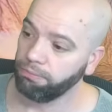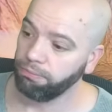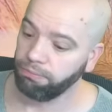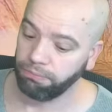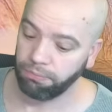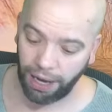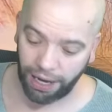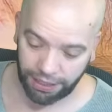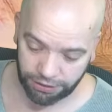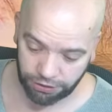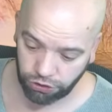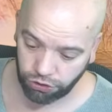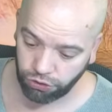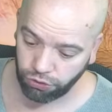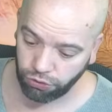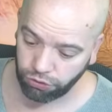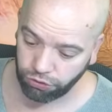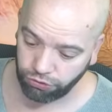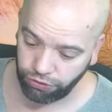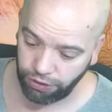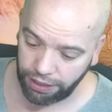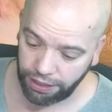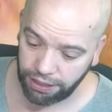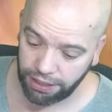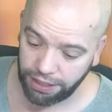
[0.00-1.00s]
as a score
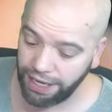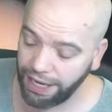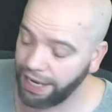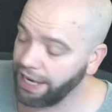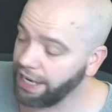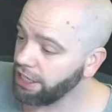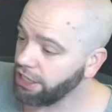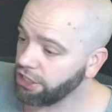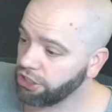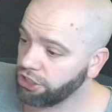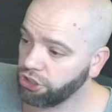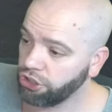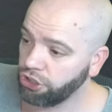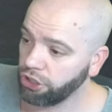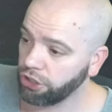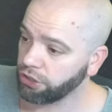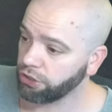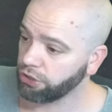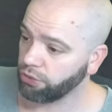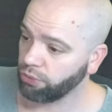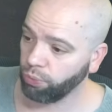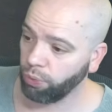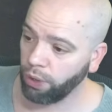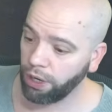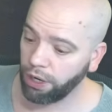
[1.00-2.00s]
tracker. It
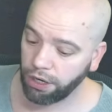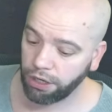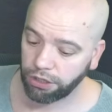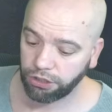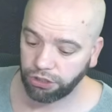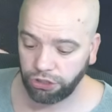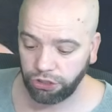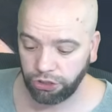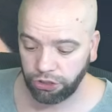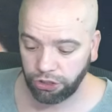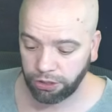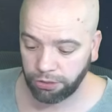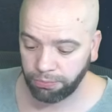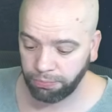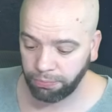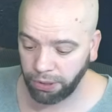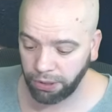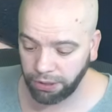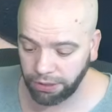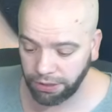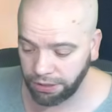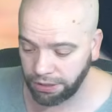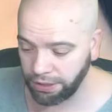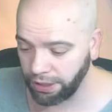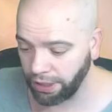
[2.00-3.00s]
just works. You just
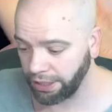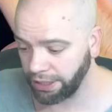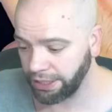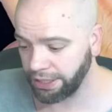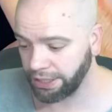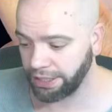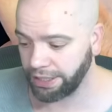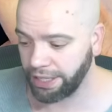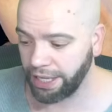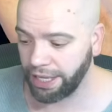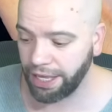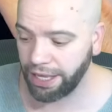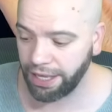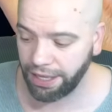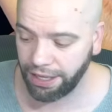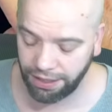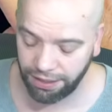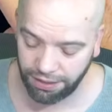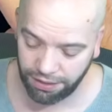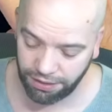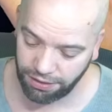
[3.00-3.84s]
put your dice there.